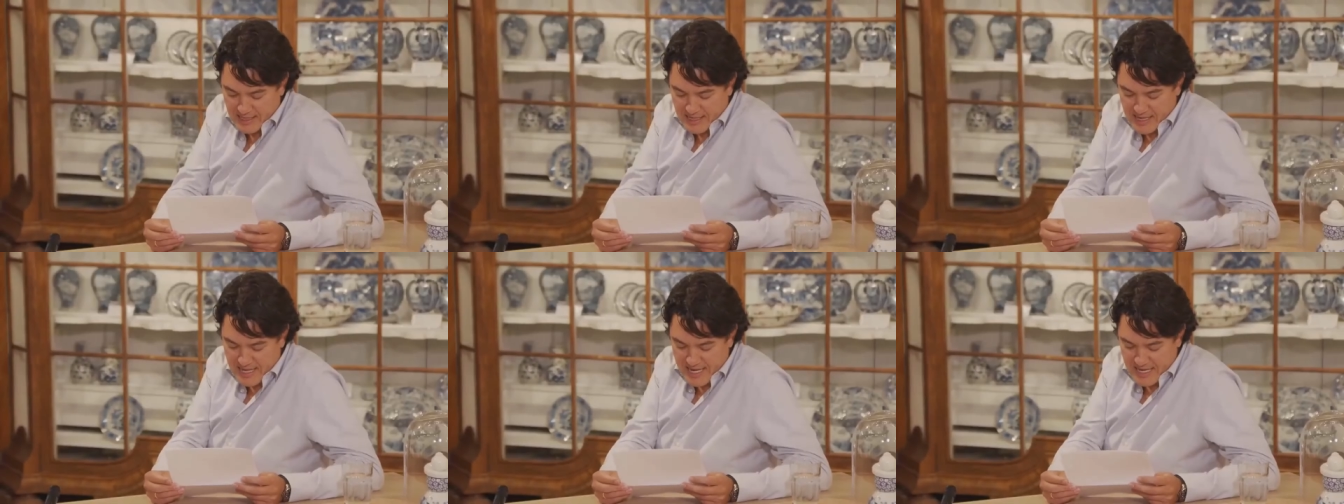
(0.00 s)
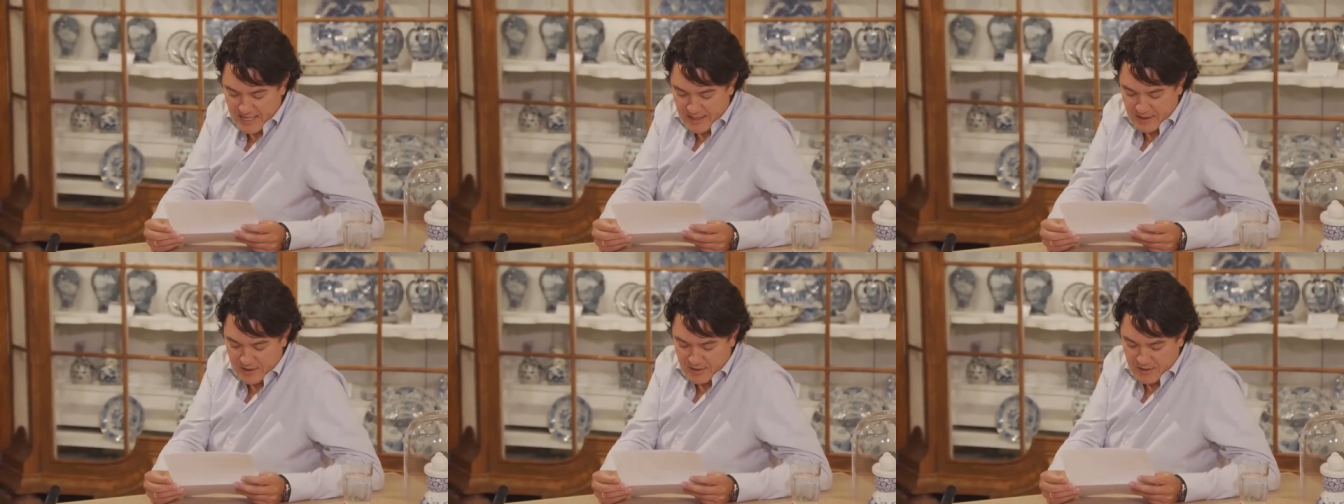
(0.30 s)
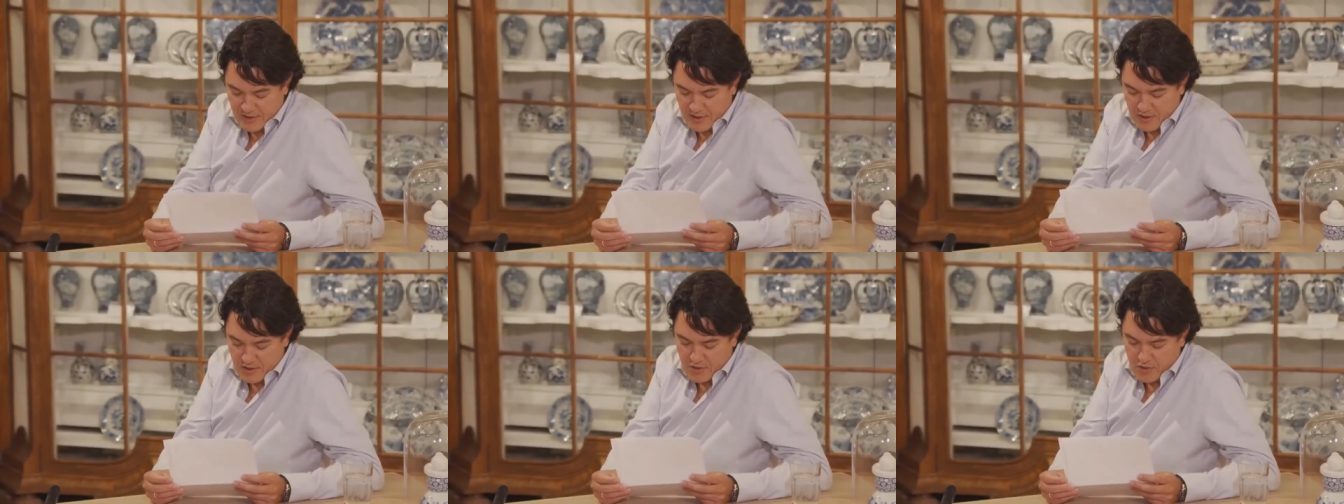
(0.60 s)

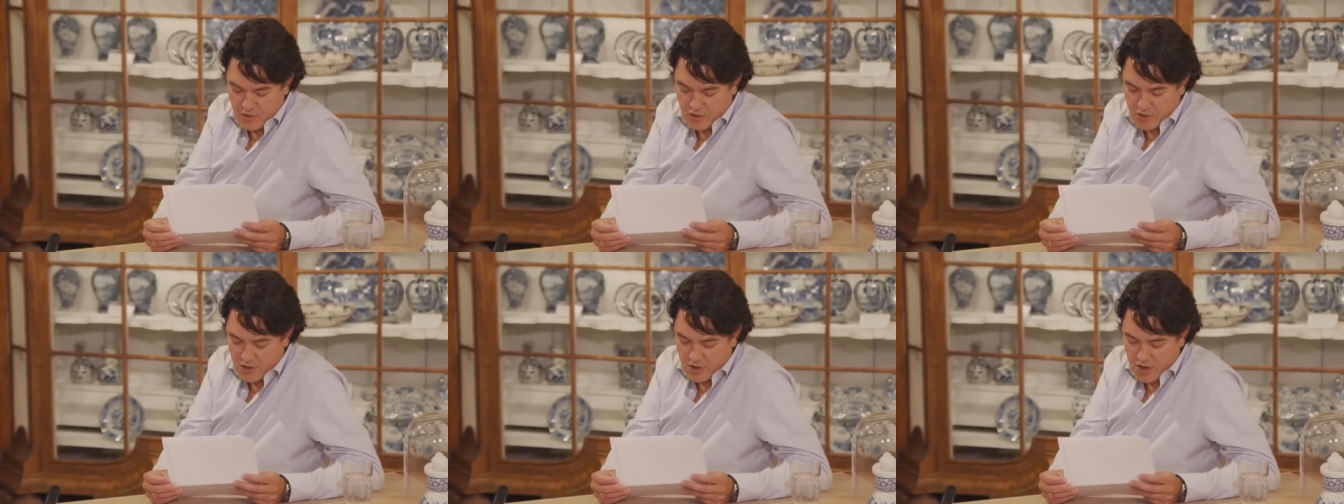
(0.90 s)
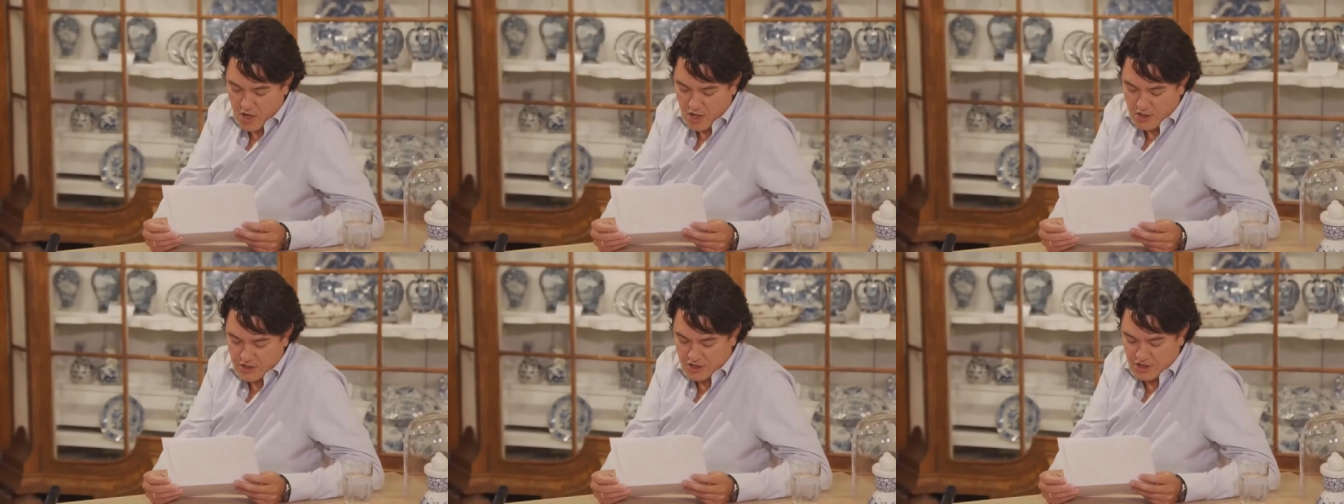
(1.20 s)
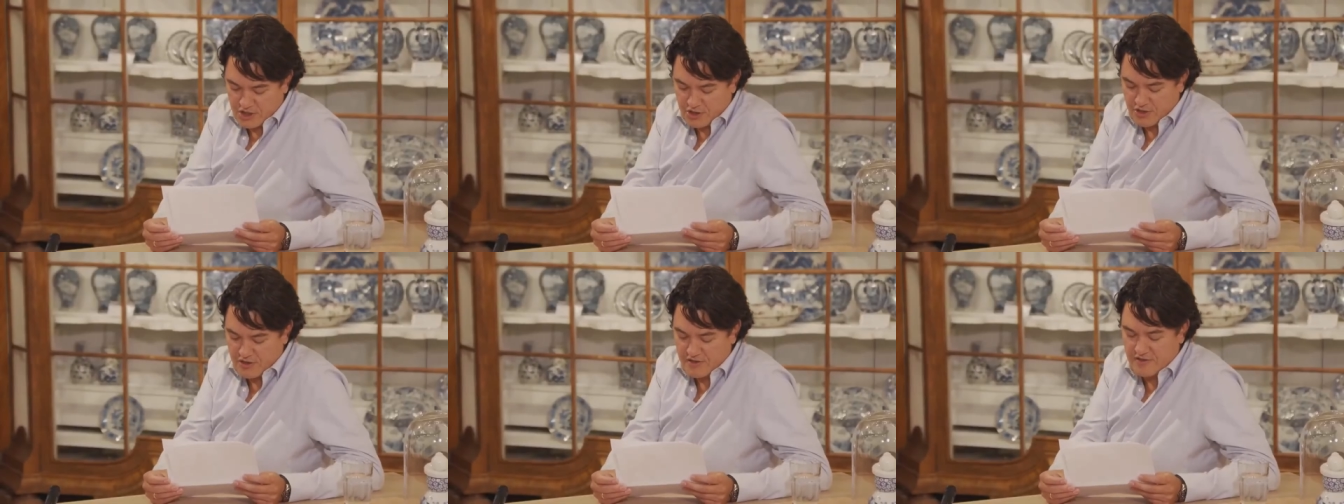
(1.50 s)
Leiden? Or
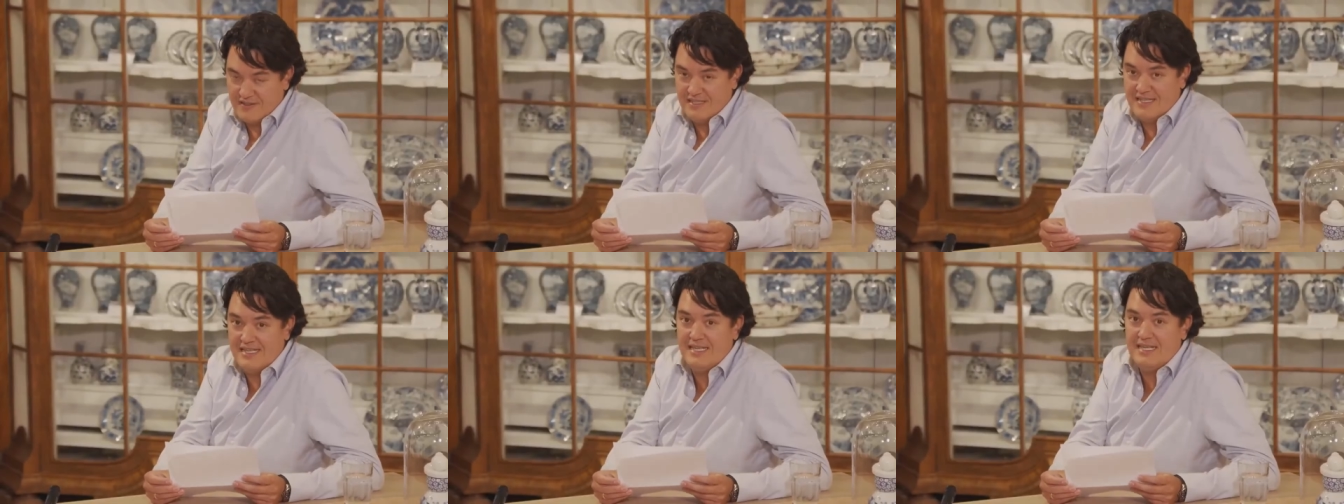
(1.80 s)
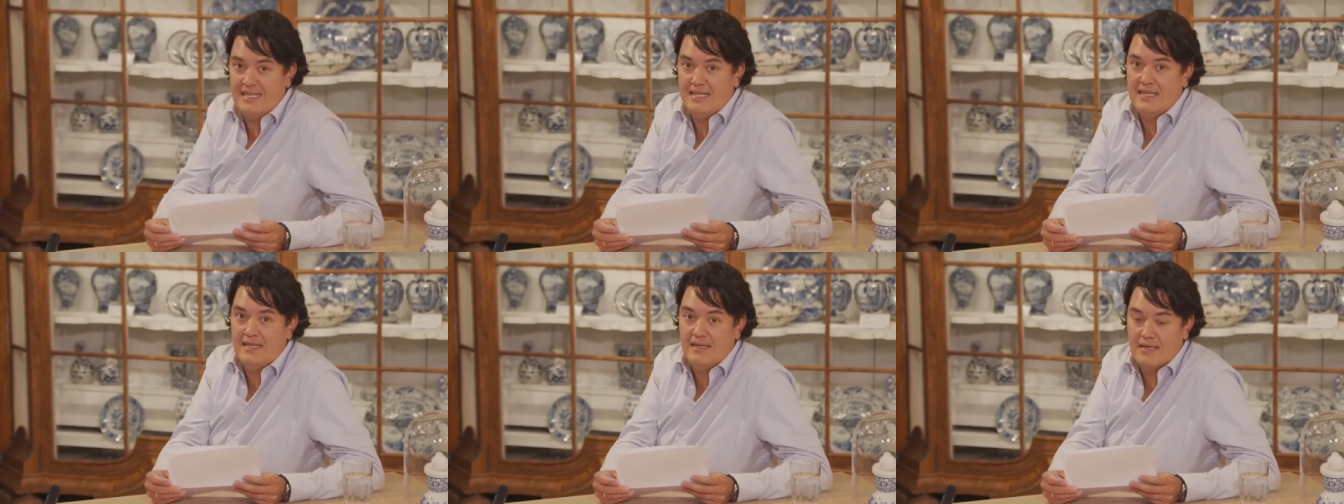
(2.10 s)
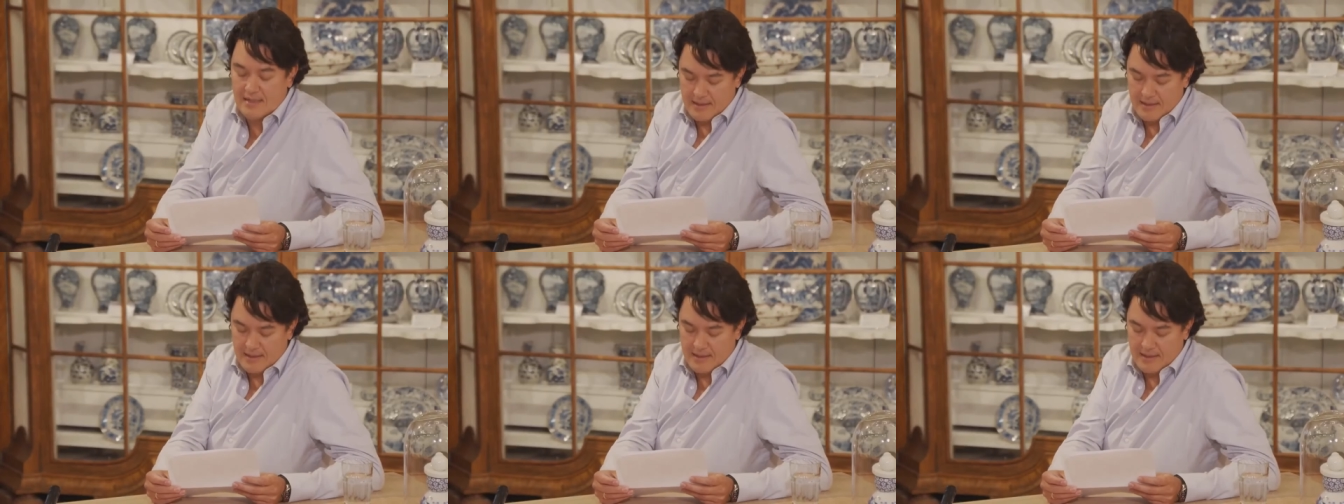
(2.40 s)
answer D,